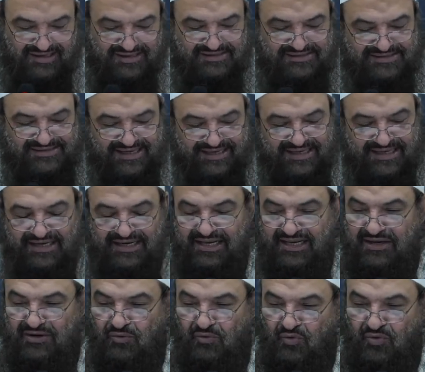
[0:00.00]

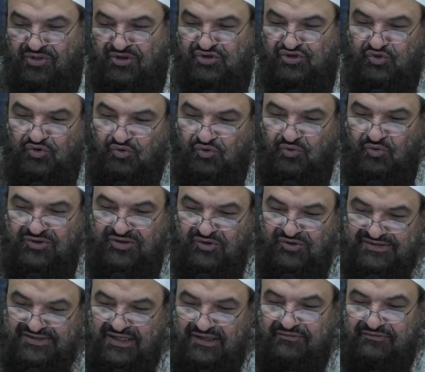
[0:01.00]
Secondly, with the soul, with
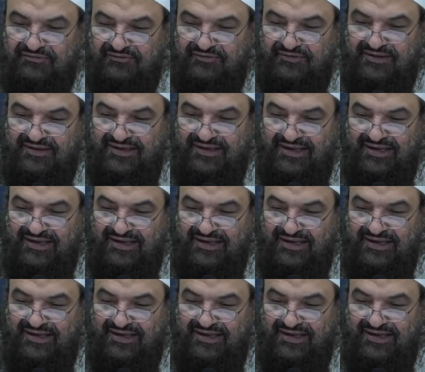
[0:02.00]
yourself.